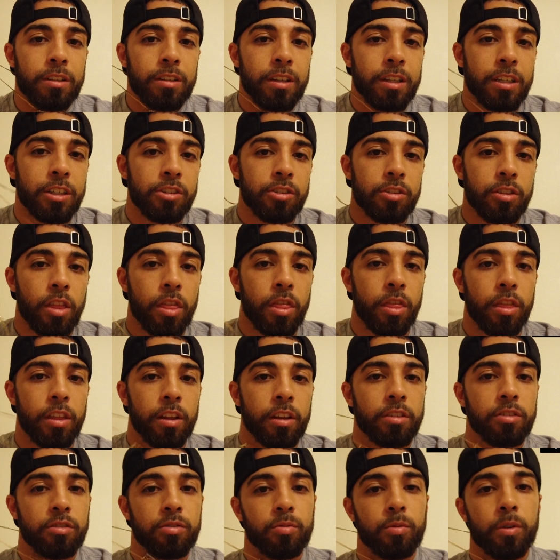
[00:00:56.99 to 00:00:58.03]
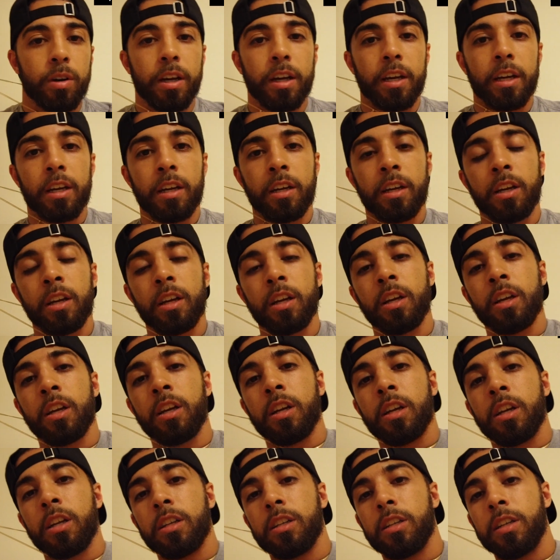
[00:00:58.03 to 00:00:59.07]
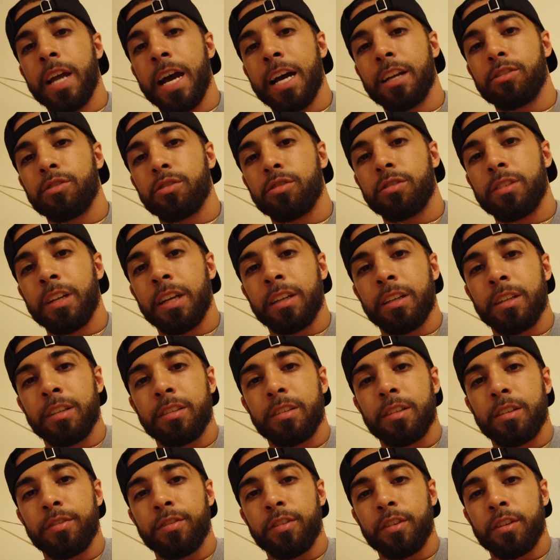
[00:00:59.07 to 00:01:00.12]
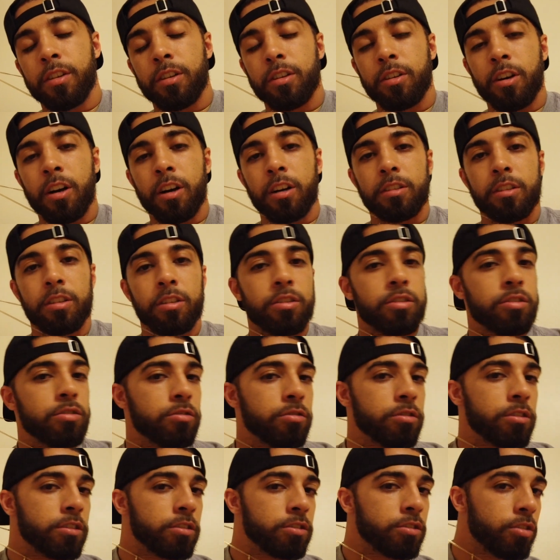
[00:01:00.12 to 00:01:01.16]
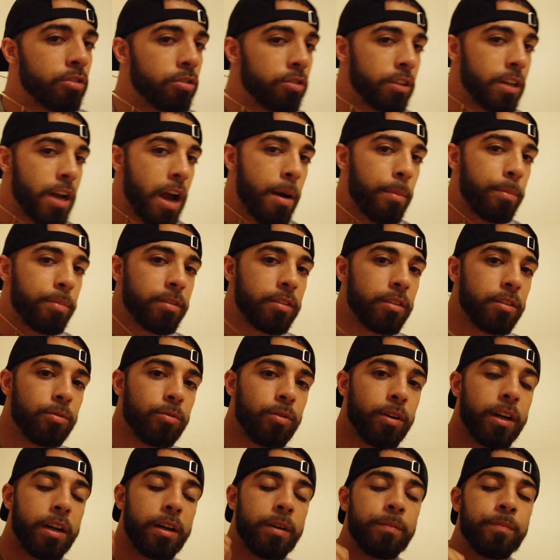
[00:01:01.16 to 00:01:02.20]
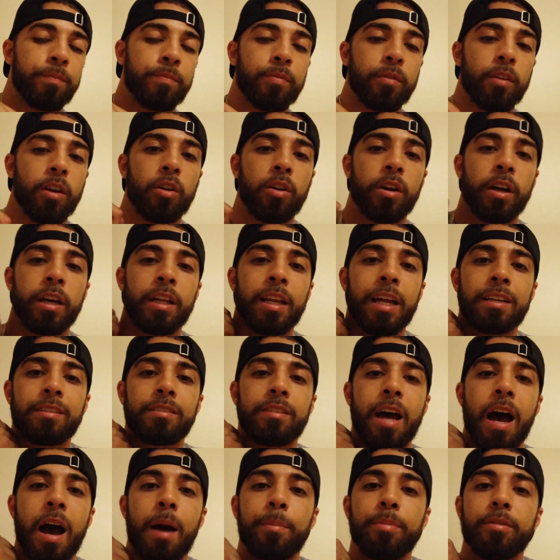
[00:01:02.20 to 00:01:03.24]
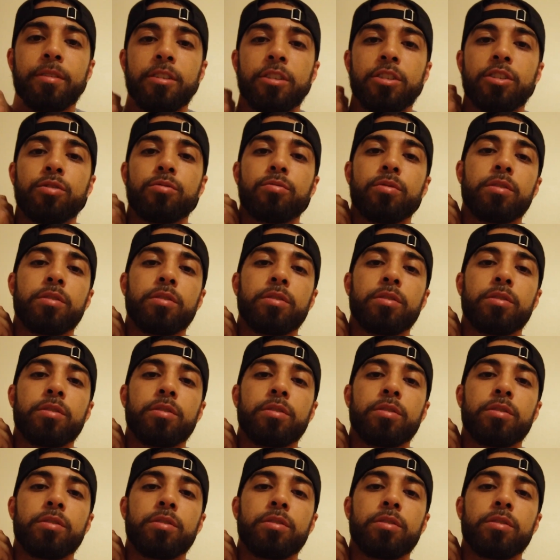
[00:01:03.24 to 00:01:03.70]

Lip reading: leash this way, natural tendency for the dog to do is go the opposite way. Okay, that's opposition